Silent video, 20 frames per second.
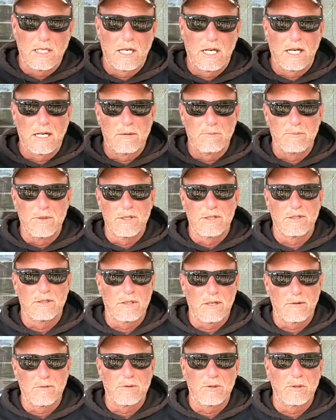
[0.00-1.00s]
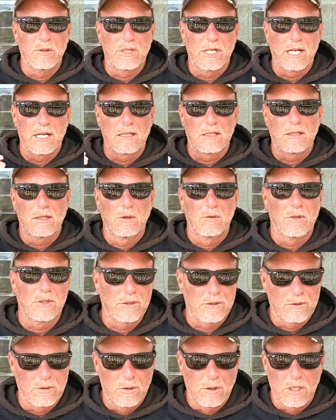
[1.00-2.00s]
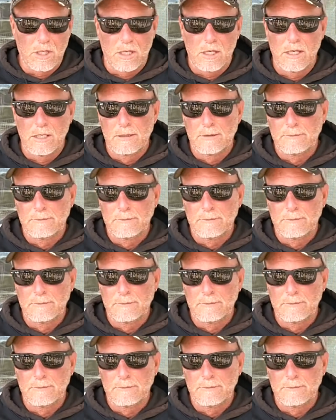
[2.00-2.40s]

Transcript: I had a business I was doing at a clothing store.